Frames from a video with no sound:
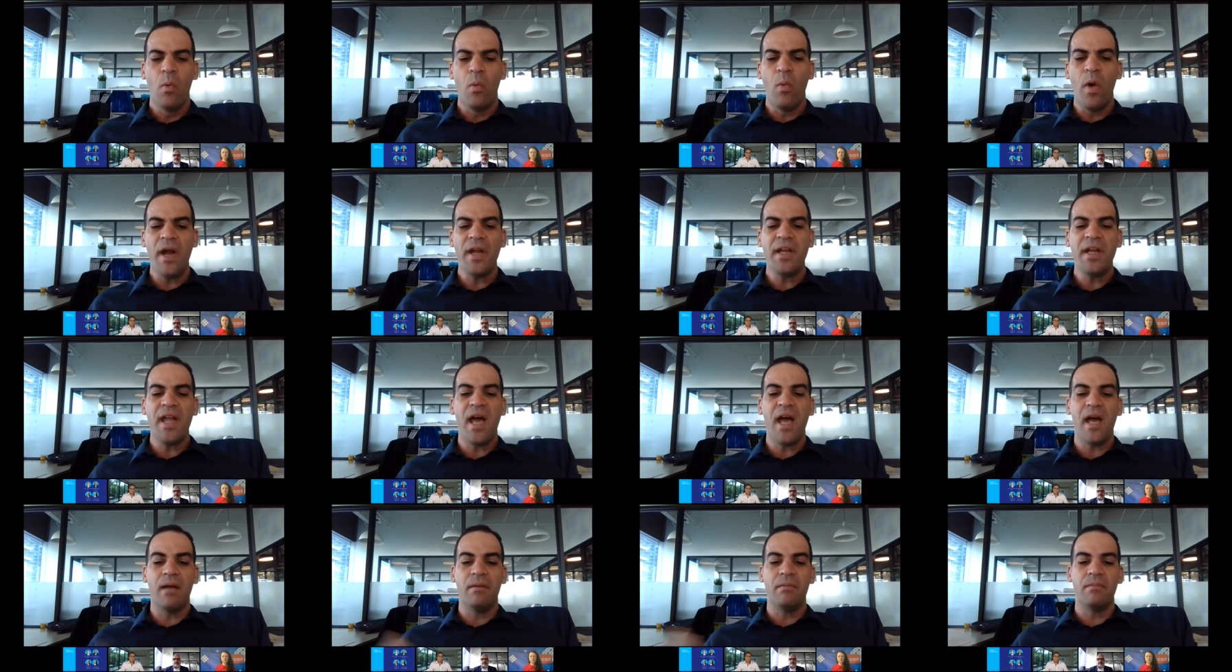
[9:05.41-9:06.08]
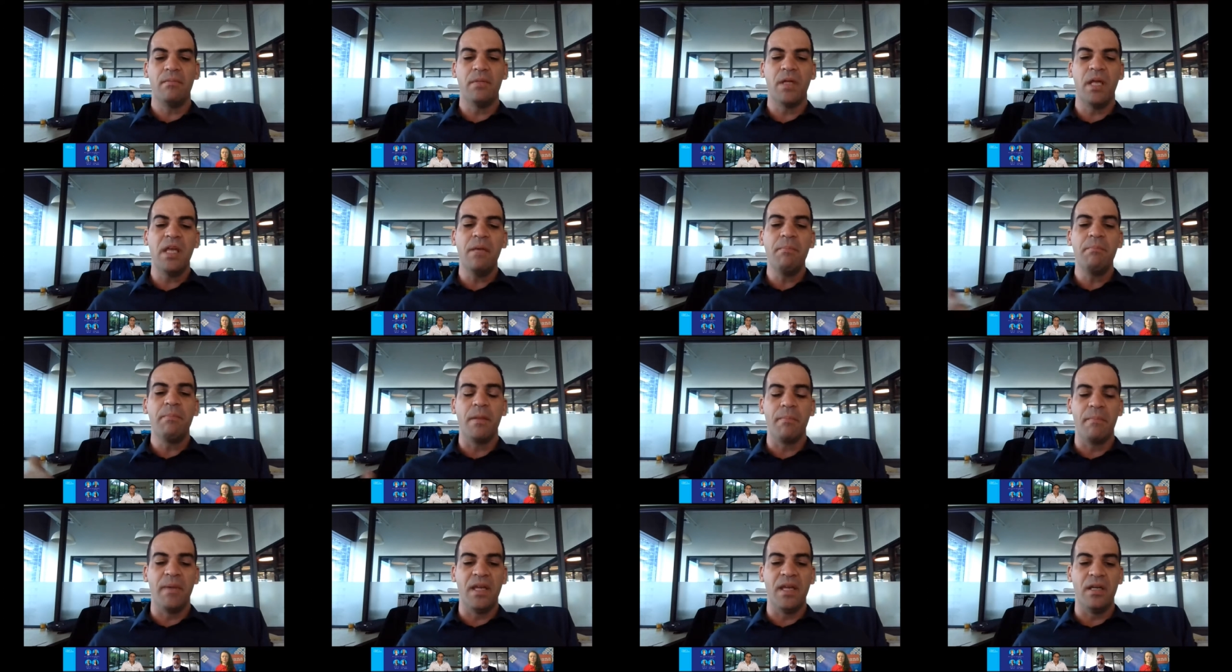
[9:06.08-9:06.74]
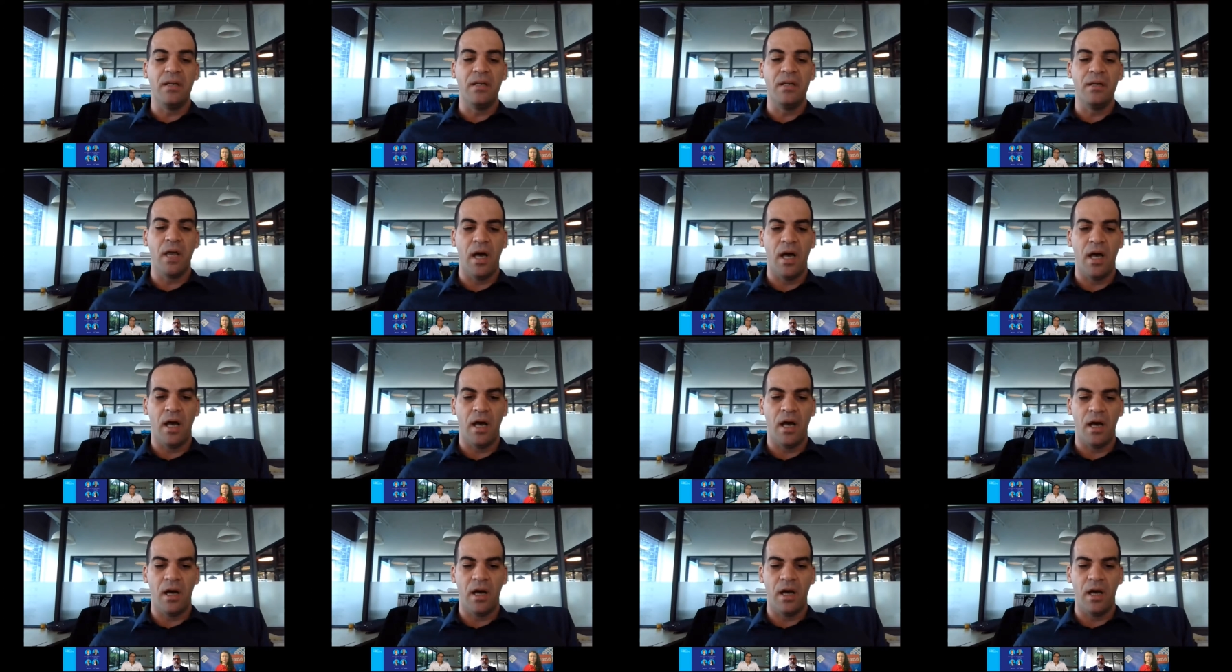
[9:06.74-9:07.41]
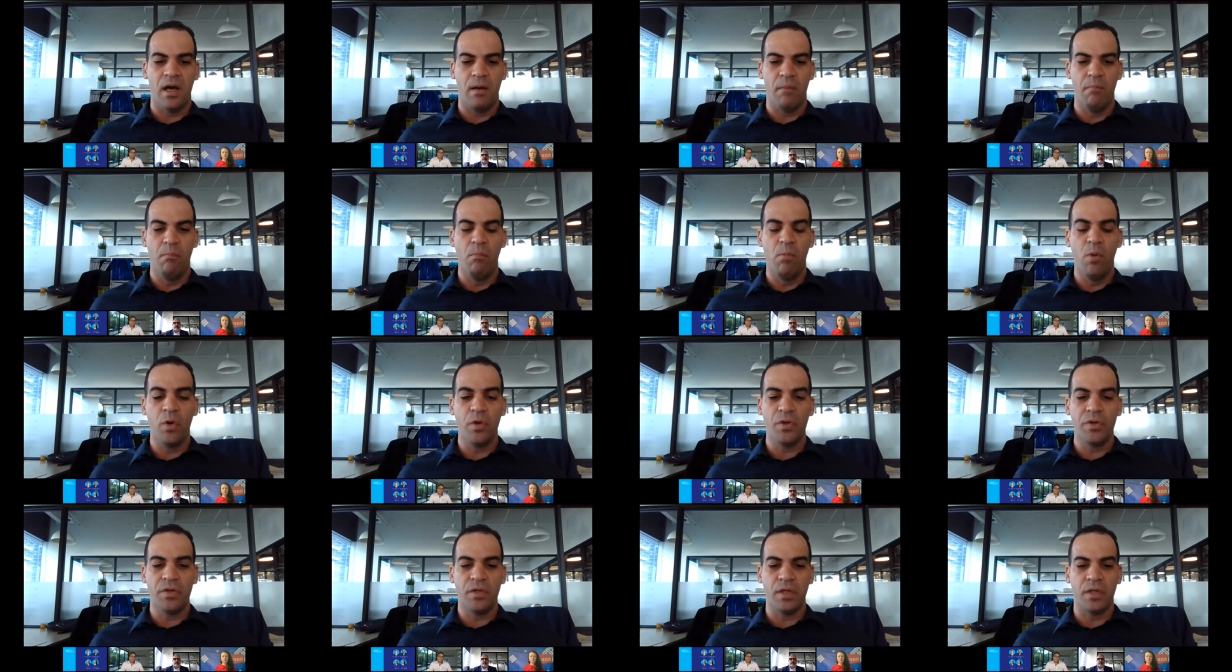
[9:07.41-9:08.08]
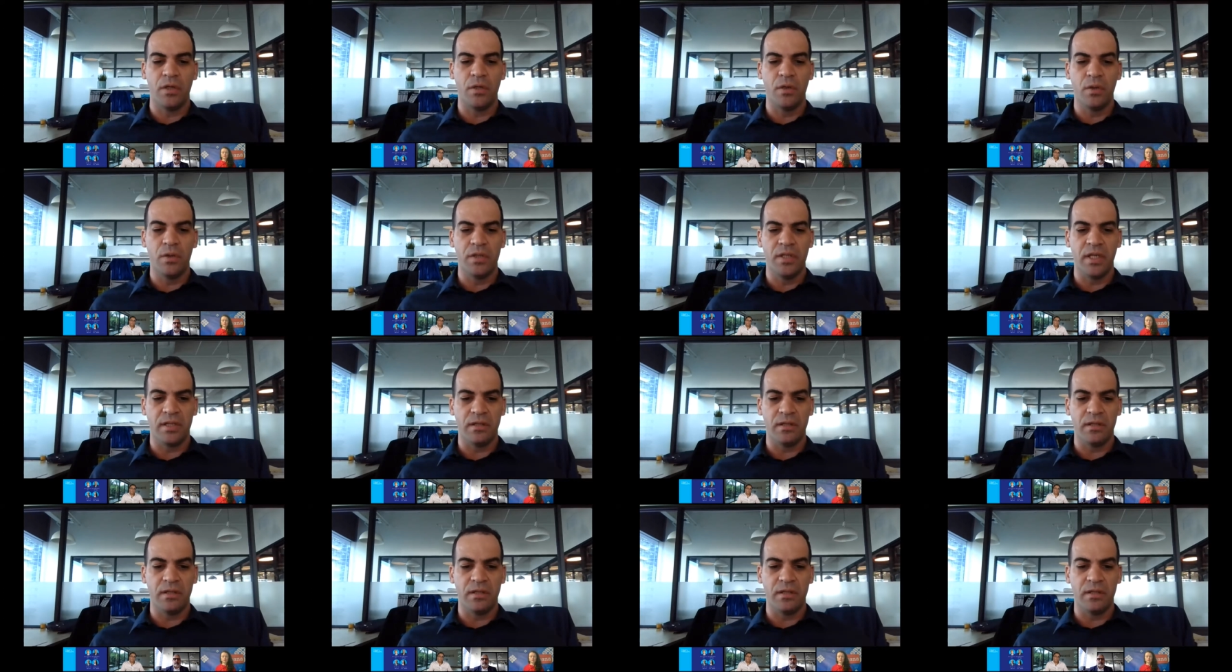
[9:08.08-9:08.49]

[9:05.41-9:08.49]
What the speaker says: Why not implement more secure